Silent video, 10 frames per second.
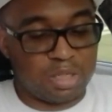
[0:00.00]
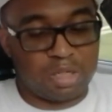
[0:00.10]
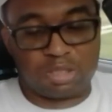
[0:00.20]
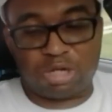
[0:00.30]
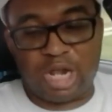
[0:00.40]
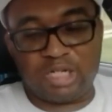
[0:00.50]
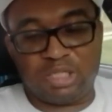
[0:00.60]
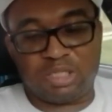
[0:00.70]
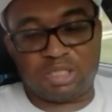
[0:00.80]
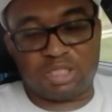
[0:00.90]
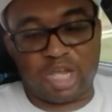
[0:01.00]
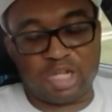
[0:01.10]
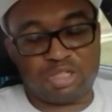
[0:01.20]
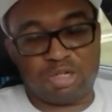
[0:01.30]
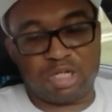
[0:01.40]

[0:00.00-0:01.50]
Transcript: I tried to take it to the